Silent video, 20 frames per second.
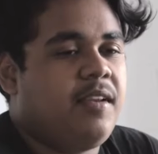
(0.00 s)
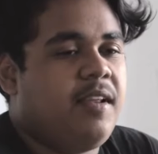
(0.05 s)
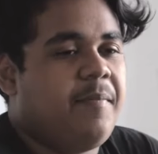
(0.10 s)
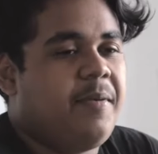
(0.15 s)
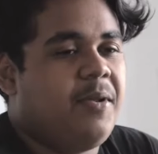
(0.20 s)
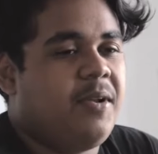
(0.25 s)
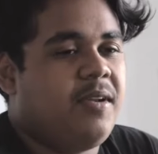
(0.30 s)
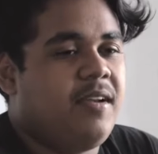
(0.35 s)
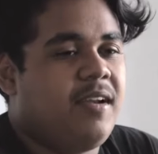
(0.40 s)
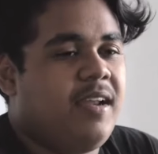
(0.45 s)
the
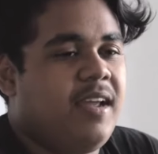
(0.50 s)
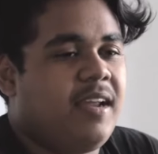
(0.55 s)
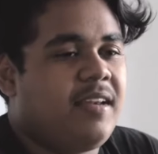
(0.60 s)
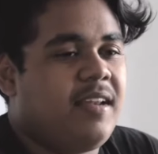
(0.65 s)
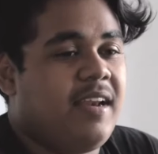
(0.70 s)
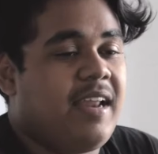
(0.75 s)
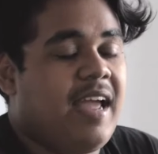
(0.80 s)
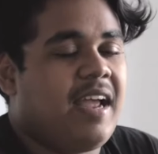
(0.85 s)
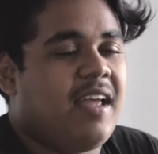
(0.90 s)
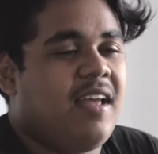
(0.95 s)
deputy
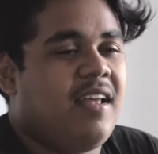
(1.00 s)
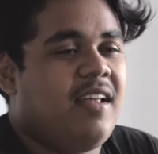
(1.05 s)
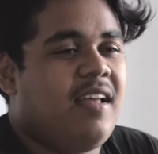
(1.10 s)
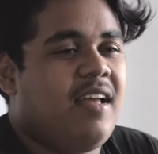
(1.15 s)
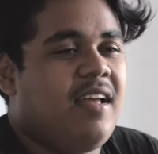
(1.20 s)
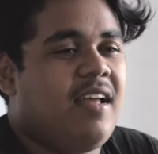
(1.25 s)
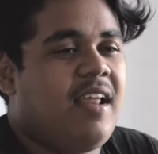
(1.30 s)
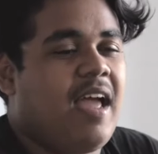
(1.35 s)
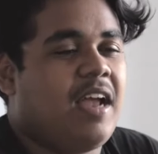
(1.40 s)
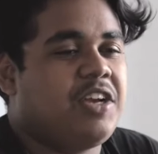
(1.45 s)
director it, it
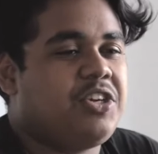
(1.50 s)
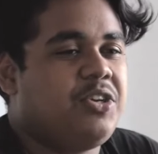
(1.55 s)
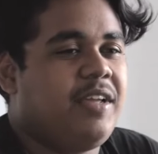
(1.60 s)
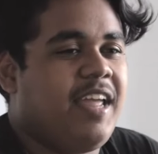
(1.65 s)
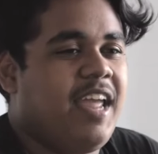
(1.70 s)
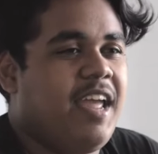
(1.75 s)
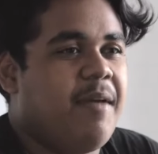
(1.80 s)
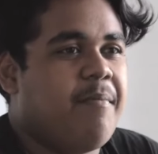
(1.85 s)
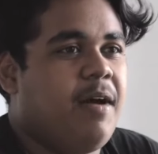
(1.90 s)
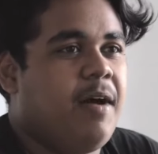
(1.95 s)
actually
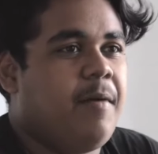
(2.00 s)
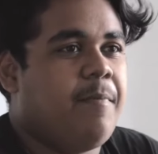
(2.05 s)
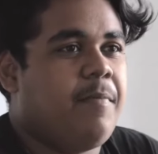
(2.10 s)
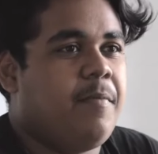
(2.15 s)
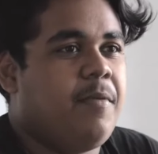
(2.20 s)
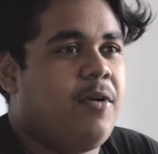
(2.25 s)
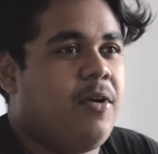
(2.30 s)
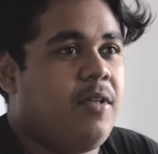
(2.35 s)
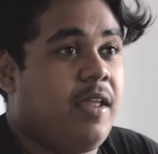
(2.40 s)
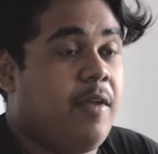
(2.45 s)
came up
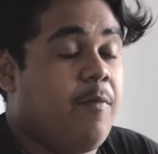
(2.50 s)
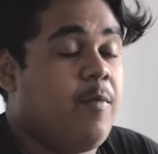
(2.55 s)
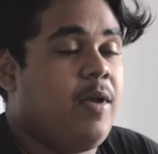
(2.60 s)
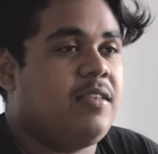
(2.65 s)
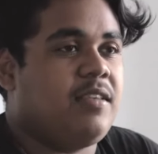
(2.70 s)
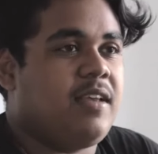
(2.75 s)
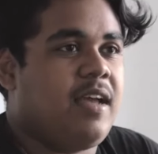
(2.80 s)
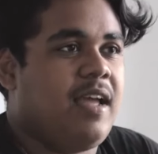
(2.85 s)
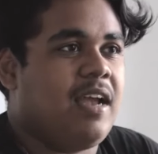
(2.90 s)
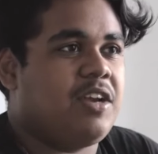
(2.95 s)
about
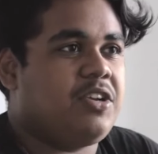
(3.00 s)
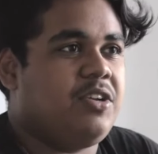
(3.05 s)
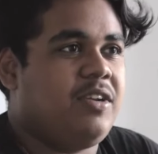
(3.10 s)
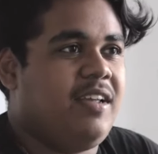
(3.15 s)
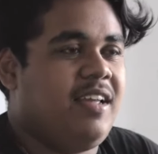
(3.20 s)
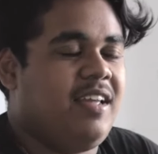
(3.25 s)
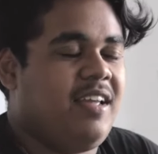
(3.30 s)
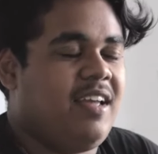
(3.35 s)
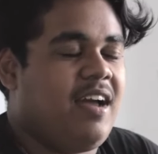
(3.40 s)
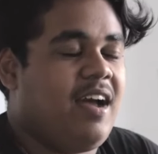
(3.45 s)
events i
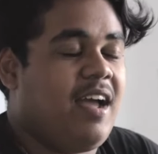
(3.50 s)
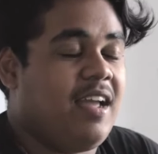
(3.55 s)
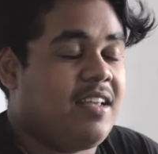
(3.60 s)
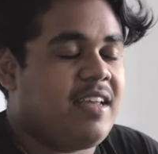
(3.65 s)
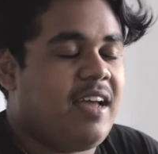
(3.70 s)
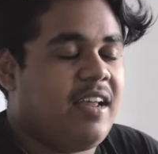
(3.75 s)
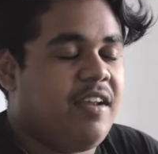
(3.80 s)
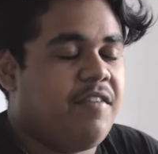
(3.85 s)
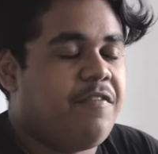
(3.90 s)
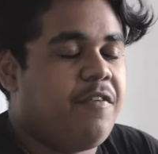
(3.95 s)
actually are
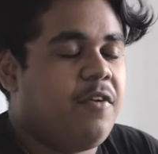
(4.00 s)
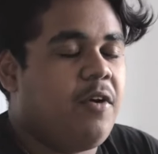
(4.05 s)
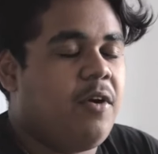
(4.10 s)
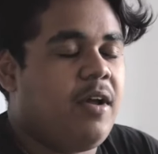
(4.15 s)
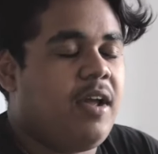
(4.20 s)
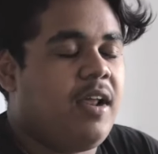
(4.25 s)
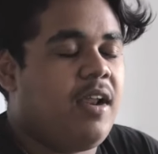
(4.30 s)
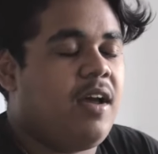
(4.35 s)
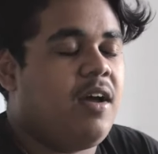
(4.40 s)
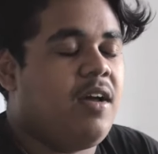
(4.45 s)
excited
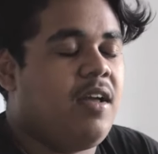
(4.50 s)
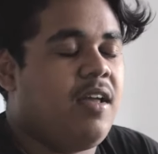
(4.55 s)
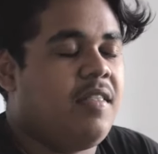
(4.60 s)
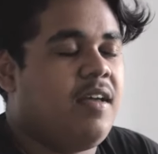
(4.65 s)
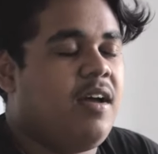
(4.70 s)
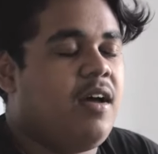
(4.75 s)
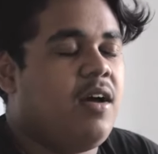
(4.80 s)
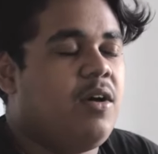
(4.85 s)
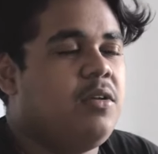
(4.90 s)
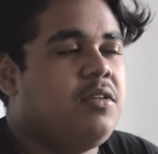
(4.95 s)
for at, at
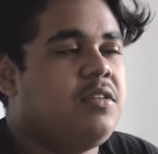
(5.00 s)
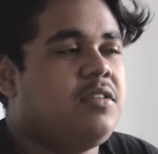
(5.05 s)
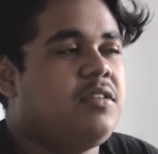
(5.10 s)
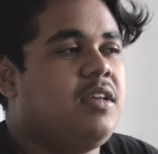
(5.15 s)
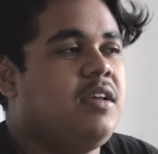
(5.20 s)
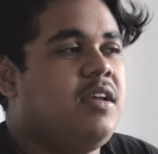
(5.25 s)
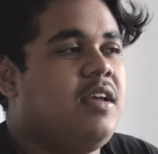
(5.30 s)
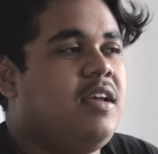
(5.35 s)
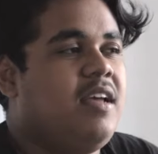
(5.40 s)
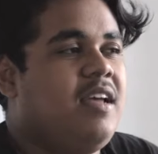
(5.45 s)
the house
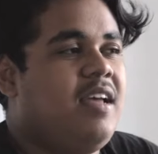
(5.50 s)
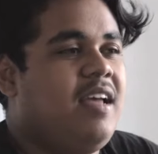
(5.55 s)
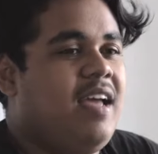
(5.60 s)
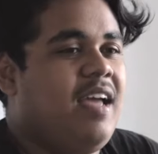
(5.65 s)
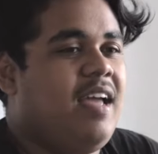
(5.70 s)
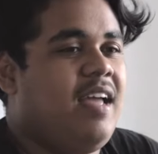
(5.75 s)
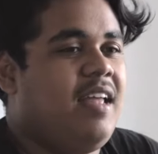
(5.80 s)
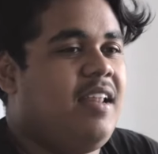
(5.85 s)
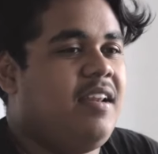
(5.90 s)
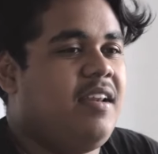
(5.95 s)

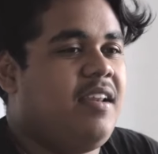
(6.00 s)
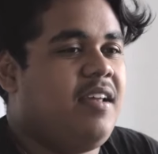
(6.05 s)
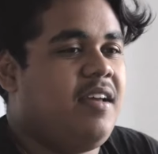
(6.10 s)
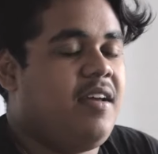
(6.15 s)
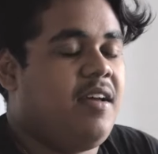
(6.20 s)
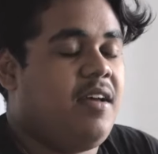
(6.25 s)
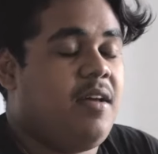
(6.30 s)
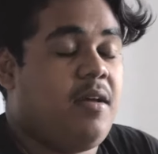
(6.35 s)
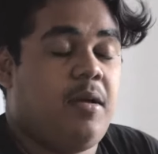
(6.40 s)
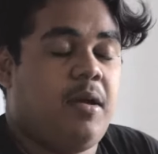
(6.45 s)
and
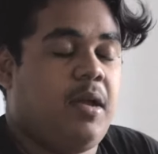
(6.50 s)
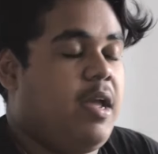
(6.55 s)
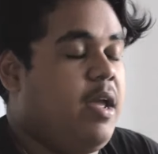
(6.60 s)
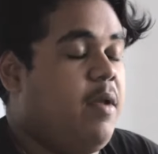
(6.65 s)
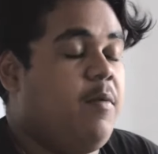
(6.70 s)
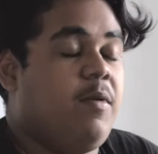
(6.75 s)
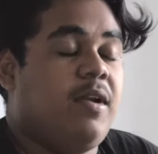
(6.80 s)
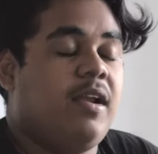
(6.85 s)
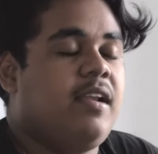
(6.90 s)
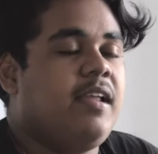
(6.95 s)

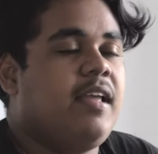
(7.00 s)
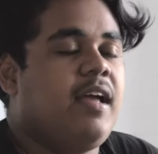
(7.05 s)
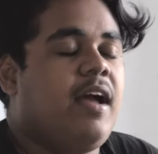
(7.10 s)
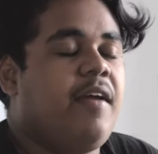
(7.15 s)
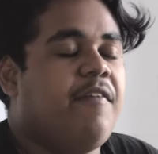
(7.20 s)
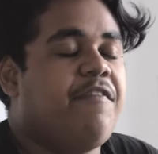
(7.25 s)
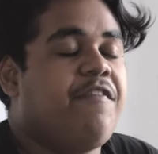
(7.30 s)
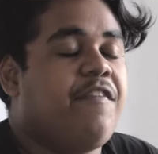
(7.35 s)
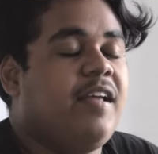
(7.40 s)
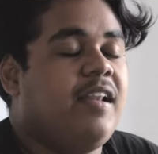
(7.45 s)
it really
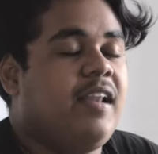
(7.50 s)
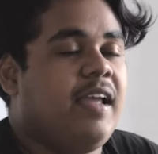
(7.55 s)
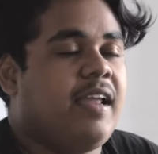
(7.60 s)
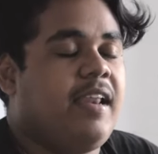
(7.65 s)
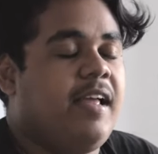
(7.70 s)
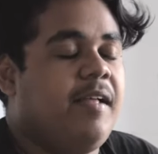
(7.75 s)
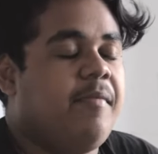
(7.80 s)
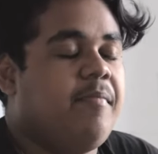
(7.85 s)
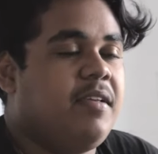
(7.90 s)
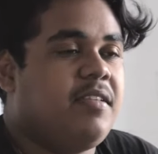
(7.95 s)
i feel like
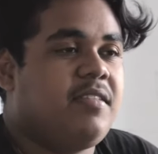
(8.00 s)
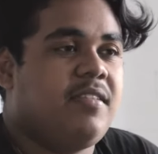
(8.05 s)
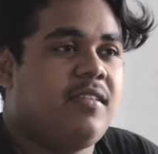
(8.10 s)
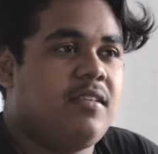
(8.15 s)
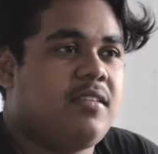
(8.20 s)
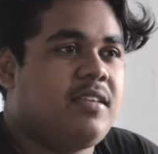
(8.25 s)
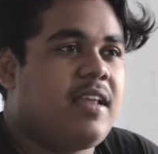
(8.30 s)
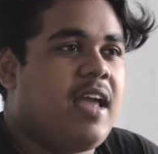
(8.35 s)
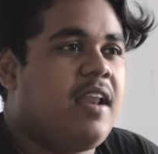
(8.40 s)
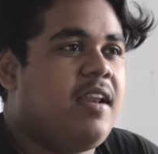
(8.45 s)
it helped me
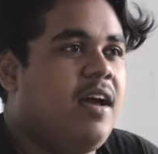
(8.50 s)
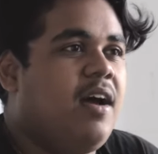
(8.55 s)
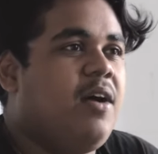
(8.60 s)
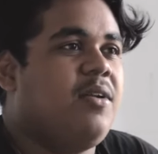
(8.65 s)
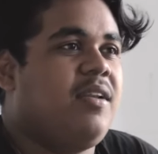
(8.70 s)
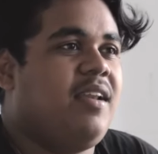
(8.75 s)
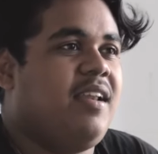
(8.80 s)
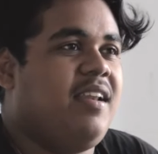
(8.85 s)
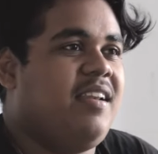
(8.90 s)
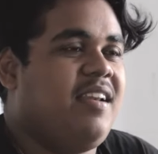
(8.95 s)
stand
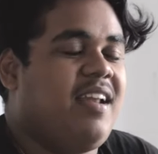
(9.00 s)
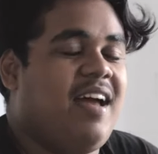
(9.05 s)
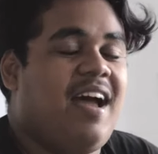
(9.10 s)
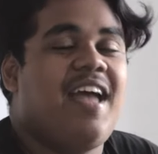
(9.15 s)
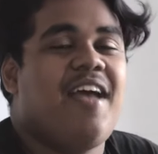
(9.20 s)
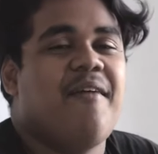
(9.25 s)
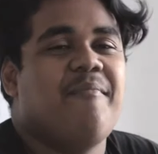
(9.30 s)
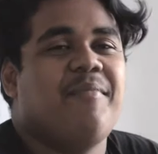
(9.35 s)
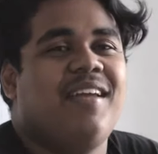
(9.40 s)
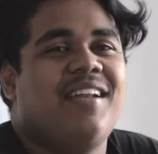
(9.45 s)
out and
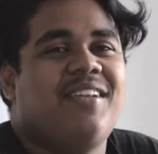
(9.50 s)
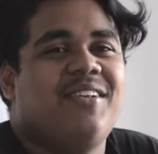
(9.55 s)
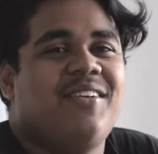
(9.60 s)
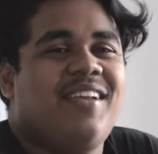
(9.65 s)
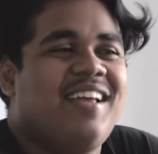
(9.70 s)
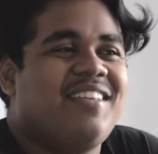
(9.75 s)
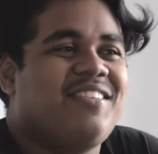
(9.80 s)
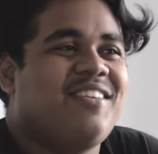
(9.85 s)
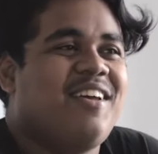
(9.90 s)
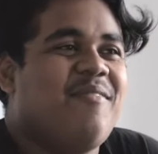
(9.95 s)
i am here
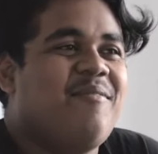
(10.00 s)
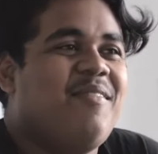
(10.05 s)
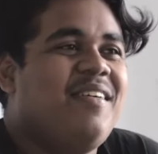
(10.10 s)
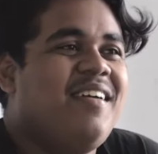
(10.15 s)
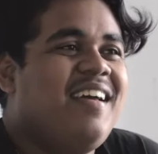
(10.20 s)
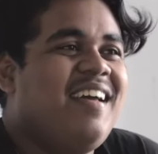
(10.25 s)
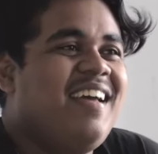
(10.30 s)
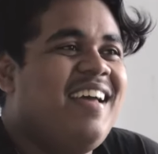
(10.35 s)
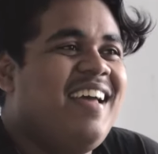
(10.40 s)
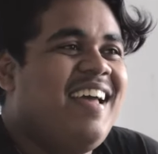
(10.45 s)
today so i'm
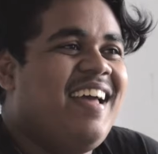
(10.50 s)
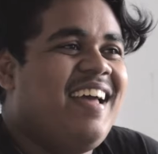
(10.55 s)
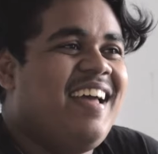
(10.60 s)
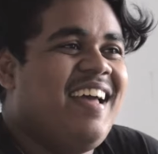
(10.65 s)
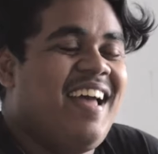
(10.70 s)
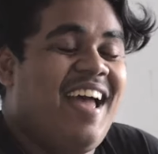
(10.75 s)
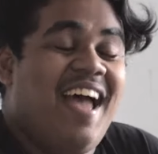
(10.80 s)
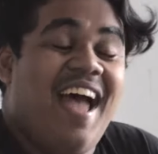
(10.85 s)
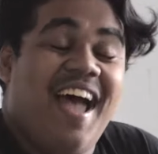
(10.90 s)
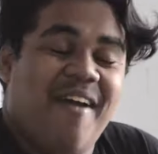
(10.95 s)

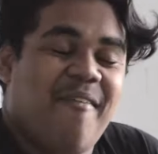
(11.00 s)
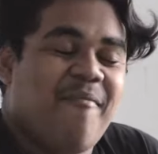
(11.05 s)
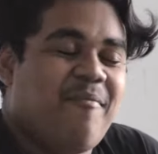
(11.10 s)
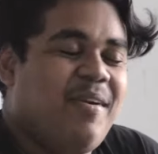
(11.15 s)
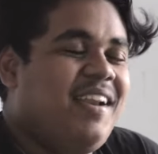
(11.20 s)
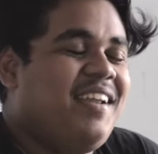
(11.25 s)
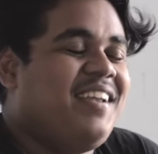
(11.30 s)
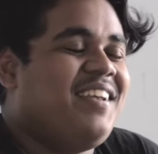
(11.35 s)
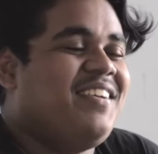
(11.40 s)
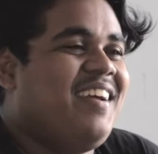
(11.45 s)

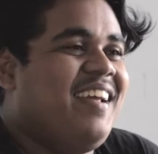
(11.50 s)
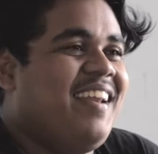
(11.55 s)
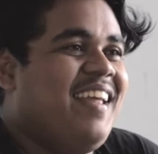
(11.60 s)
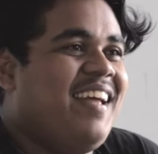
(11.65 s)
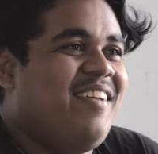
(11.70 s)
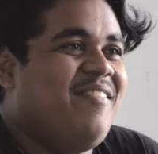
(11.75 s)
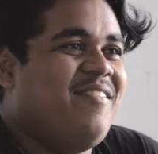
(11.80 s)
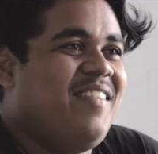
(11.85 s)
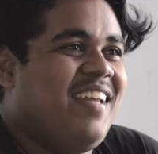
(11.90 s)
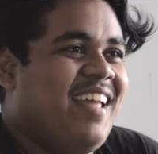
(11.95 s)
pretty sure it
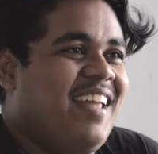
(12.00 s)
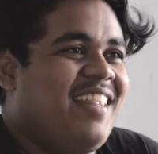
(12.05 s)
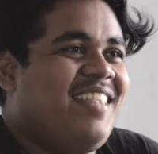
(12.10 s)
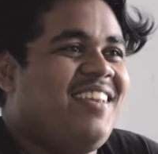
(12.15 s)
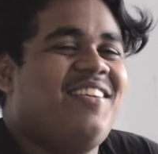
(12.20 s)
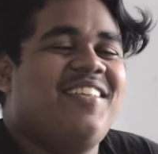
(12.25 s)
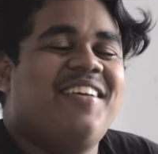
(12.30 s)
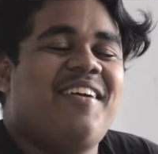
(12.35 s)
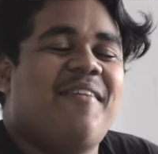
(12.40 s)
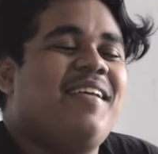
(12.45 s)
helped me get
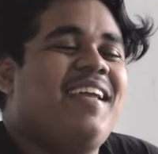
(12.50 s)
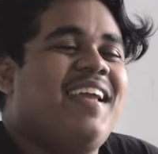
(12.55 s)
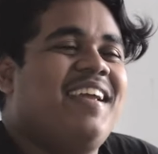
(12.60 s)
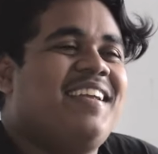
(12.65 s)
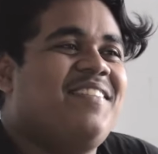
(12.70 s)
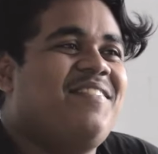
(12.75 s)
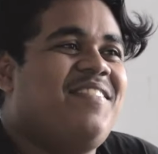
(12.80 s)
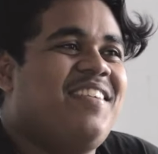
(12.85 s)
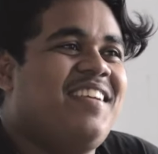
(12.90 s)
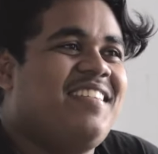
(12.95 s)
through the
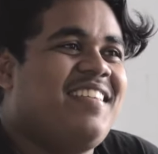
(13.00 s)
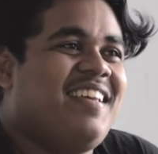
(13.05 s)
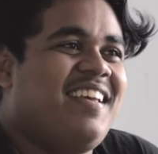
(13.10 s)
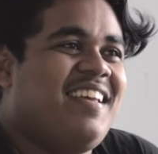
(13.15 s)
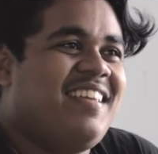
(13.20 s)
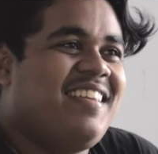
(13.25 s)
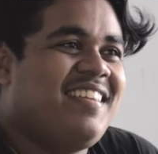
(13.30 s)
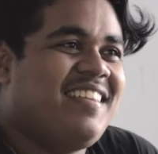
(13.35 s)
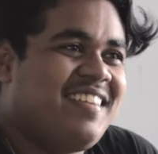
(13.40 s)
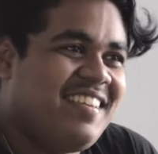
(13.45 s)
application
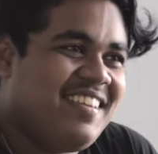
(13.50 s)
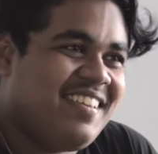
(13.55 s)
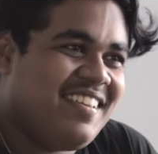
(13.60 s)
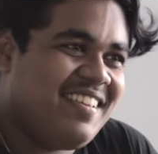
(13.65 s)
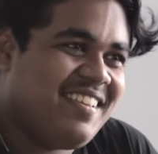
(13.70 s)
process